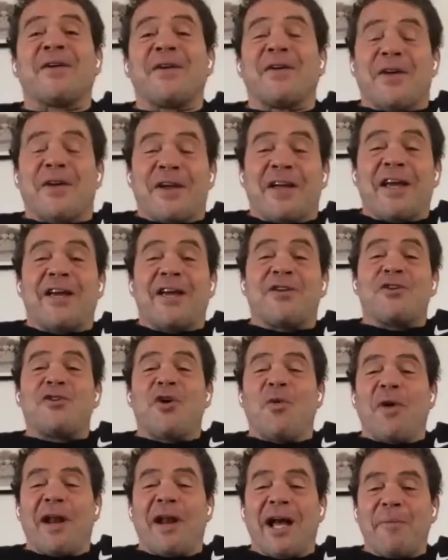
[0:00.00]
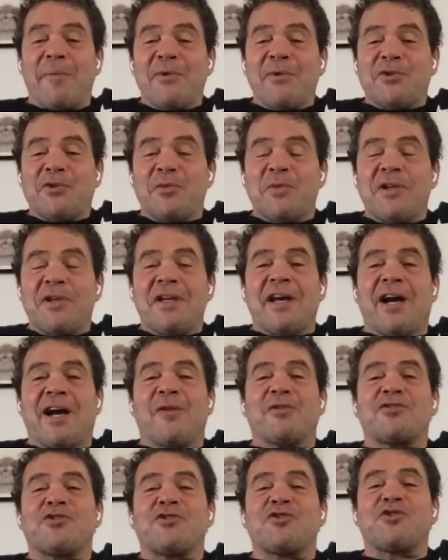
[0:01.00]
Uh, you know what happened to me? I was
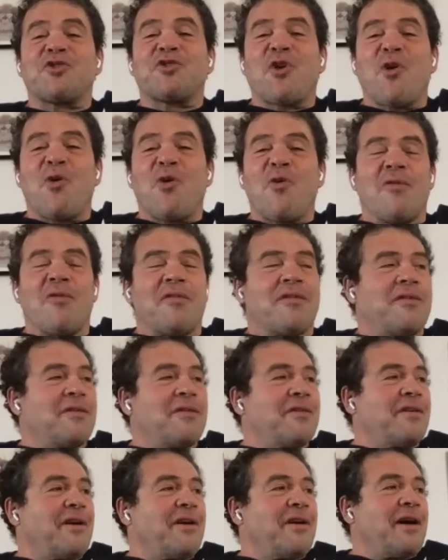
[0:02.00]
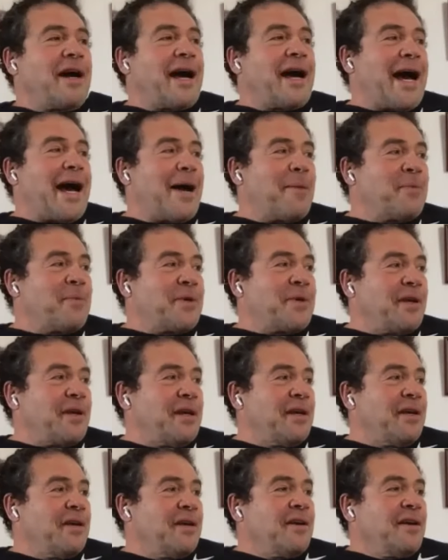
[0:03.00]
so happy,
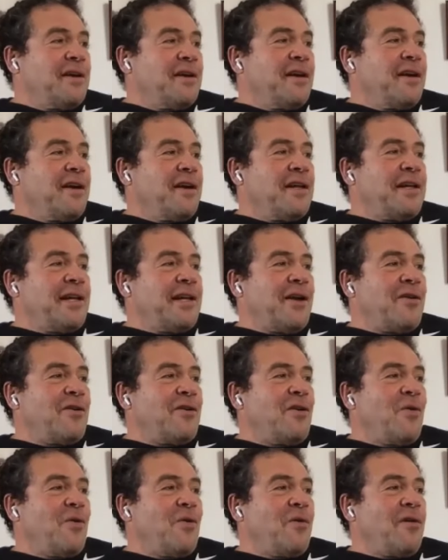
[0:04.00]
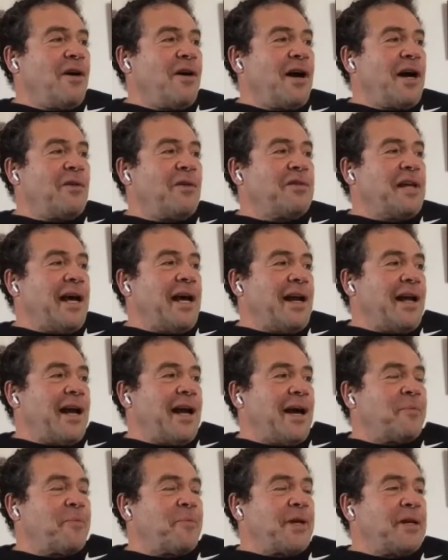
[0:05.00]
and I don't know how that
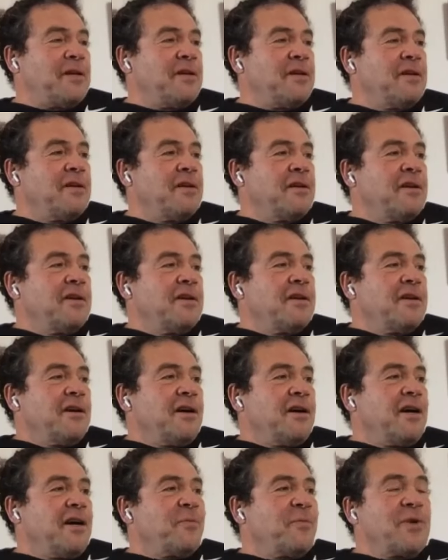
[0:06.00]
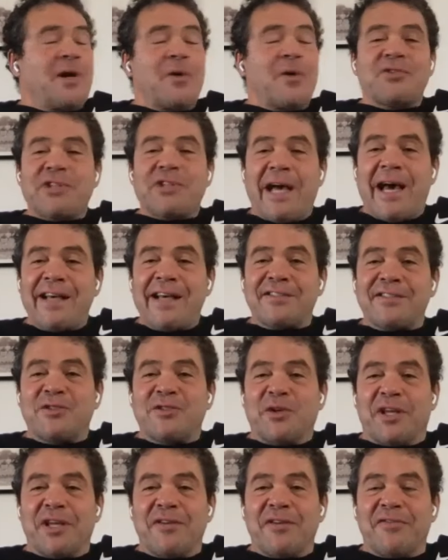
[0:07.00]
happened, uh, but I was asked
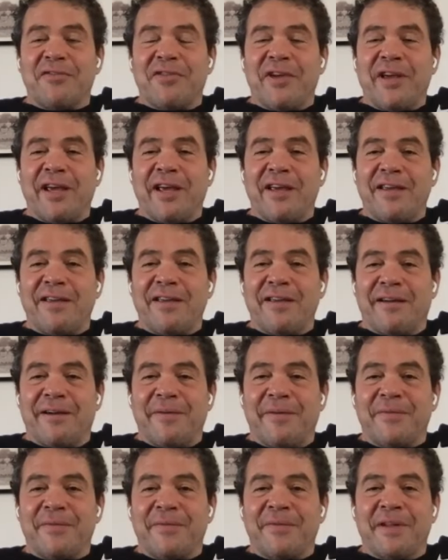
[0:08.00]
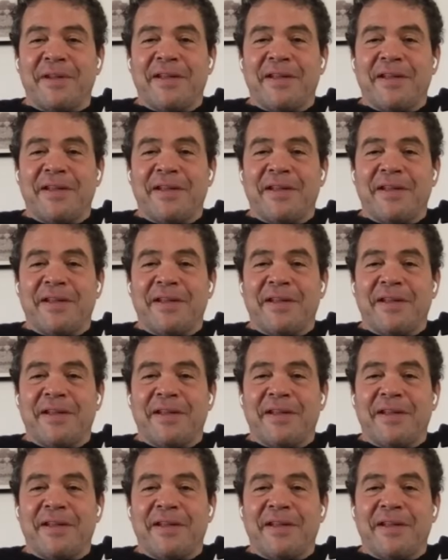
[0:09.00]
to give a um,